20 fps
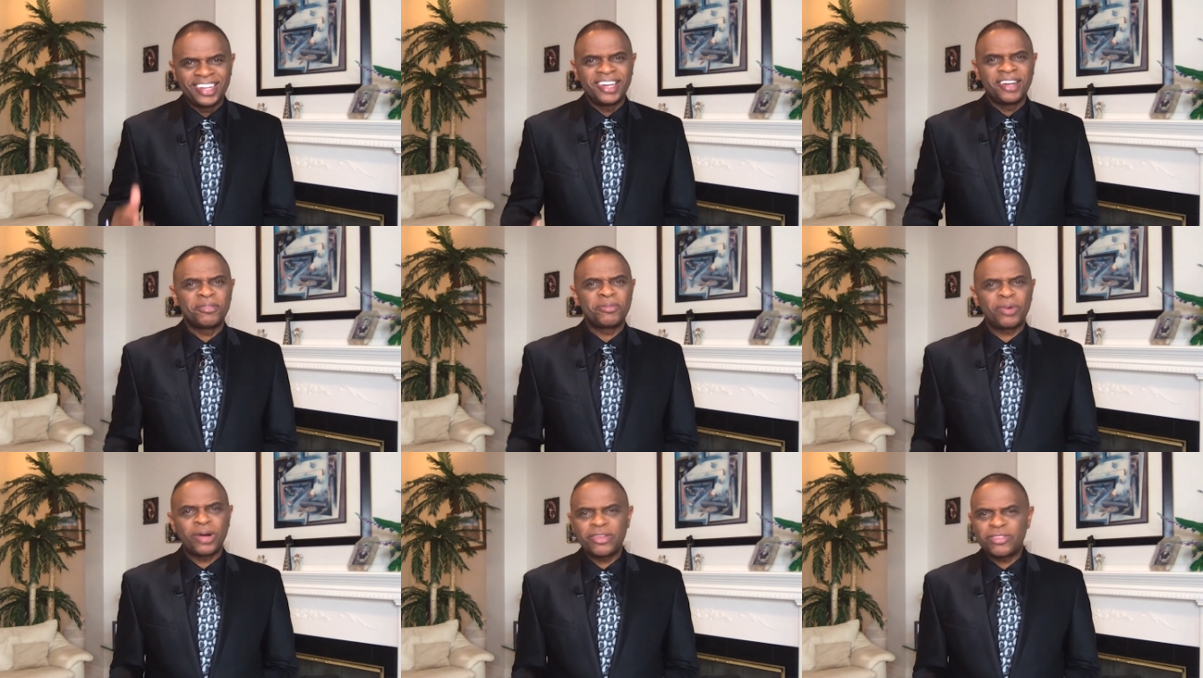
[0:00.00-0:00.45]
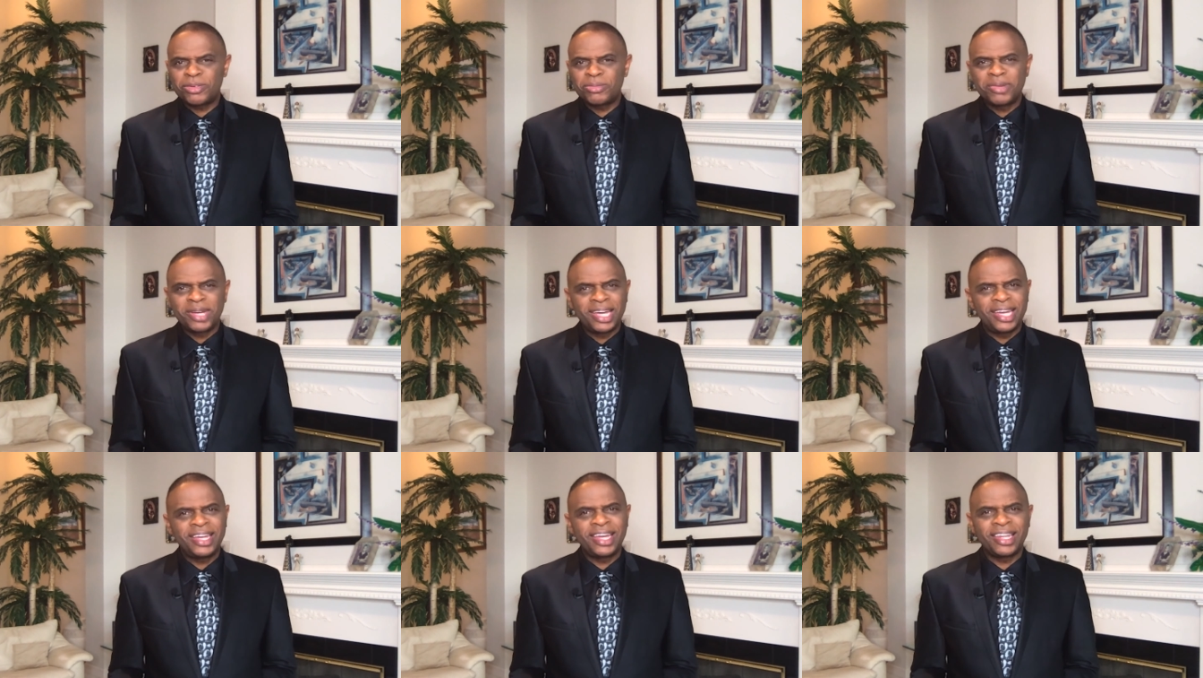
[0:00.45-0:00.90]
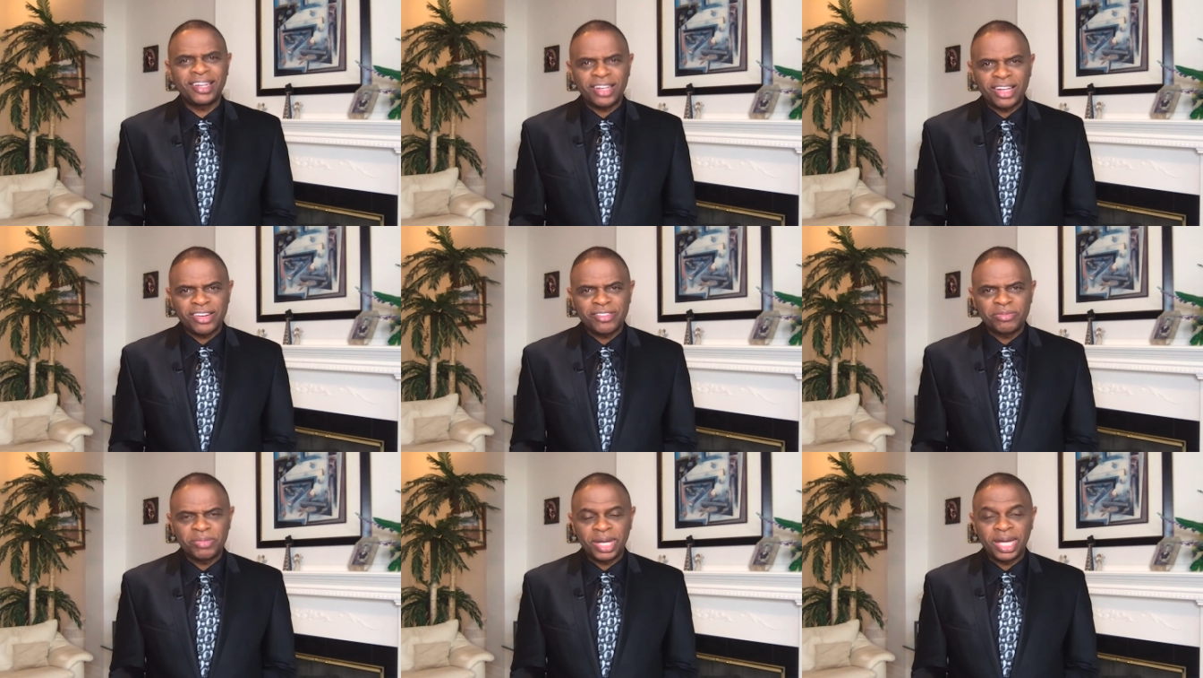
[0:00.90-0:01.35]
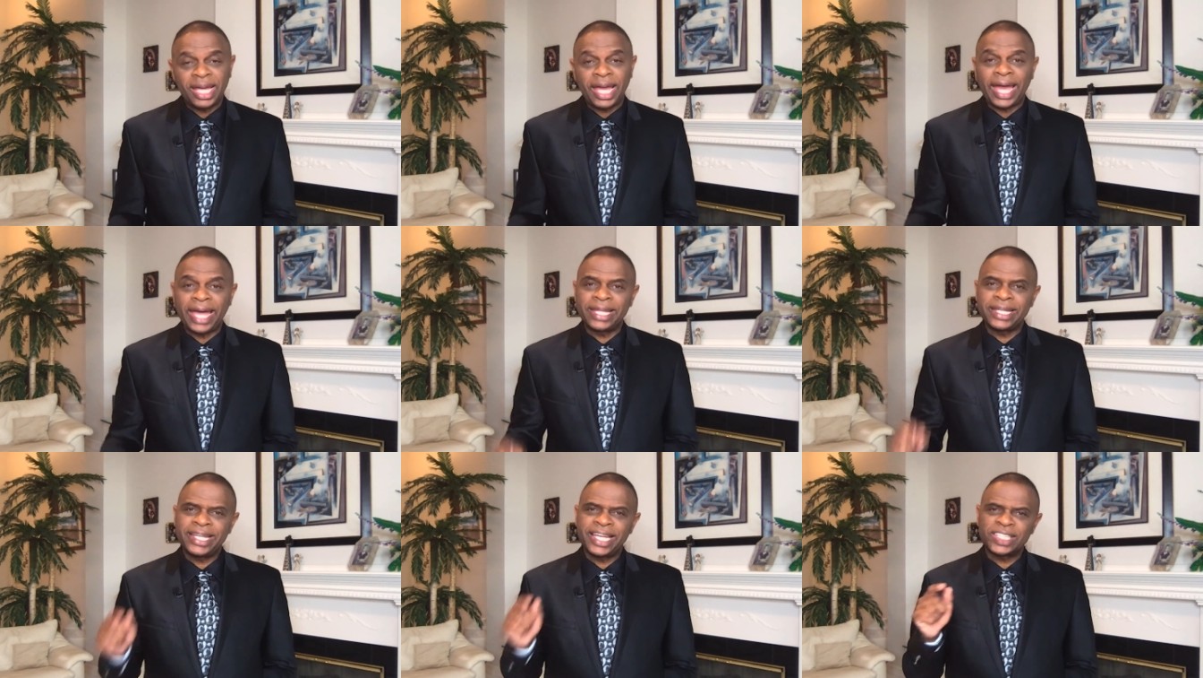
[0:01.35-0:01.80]
Pray for me and love me,
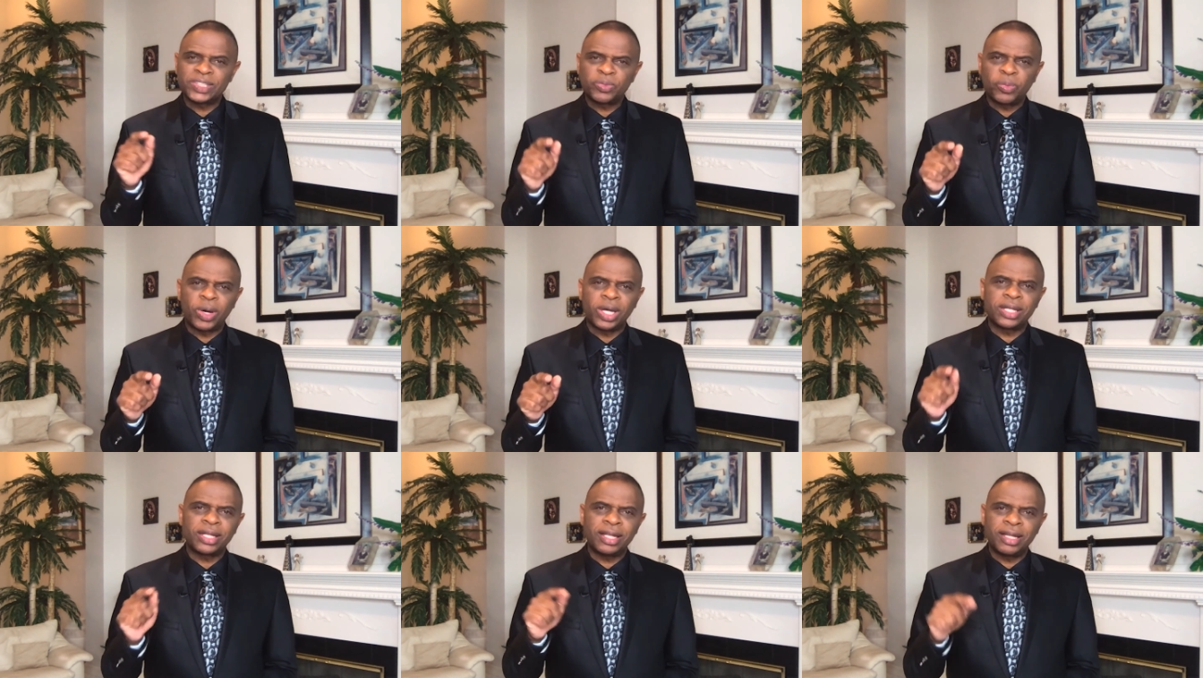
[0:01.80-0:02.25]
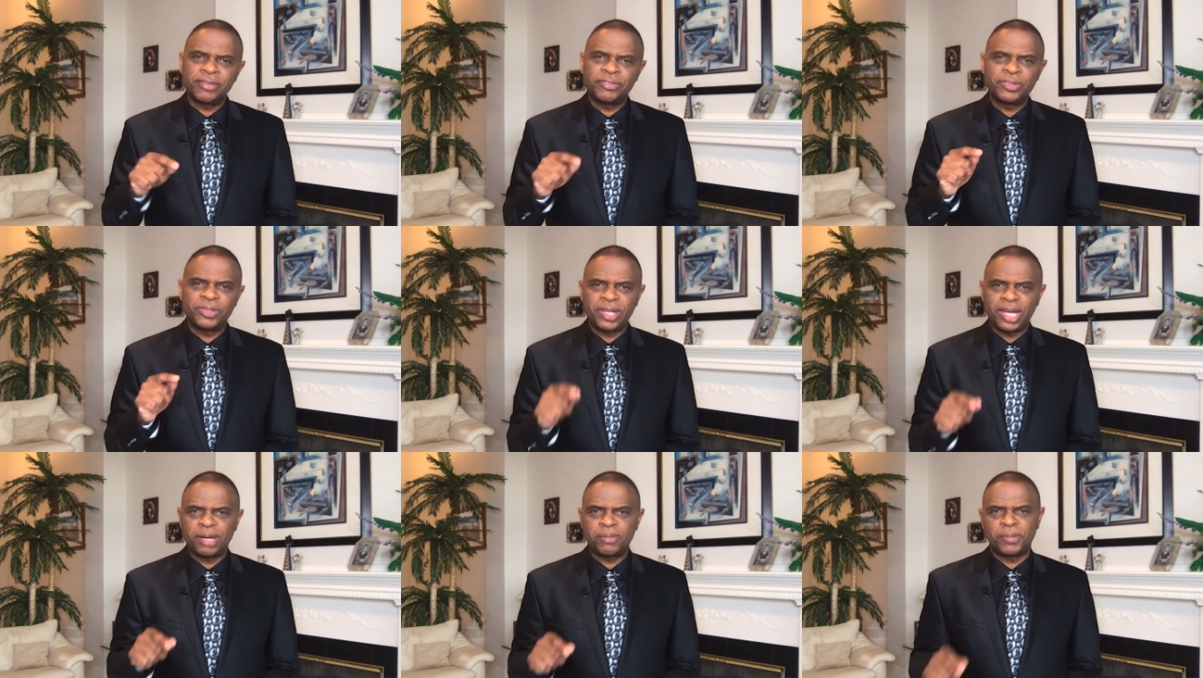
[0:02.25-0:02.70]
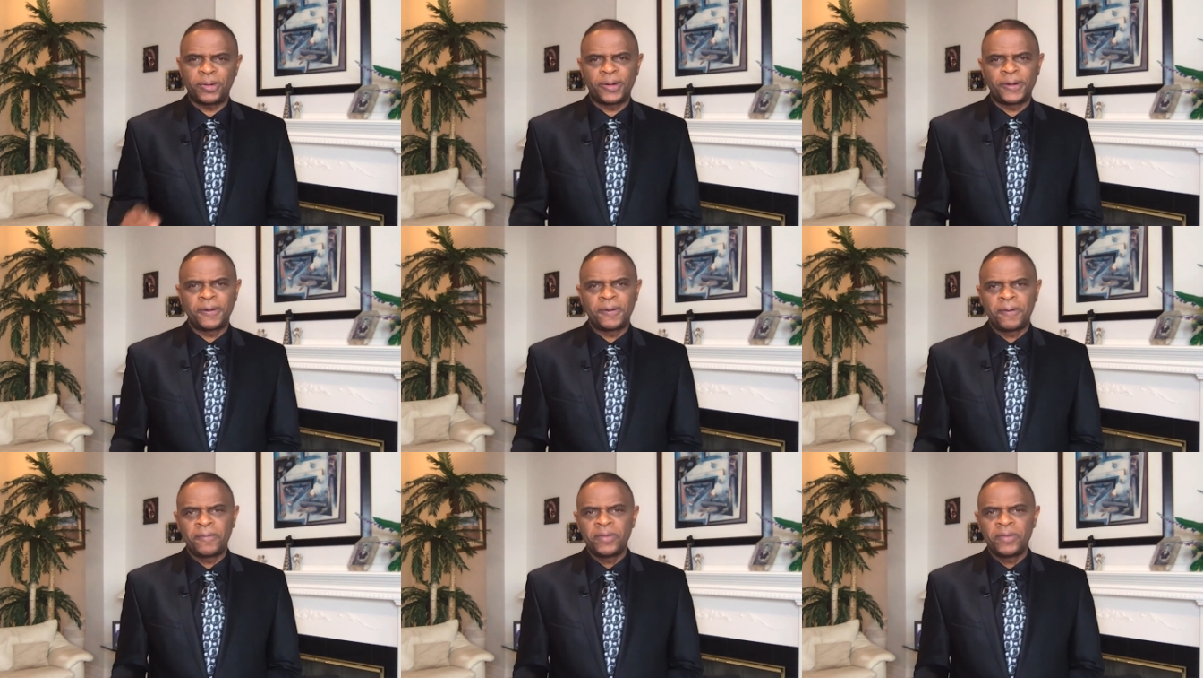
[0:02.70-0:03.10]
and guess what? Love your neighbor.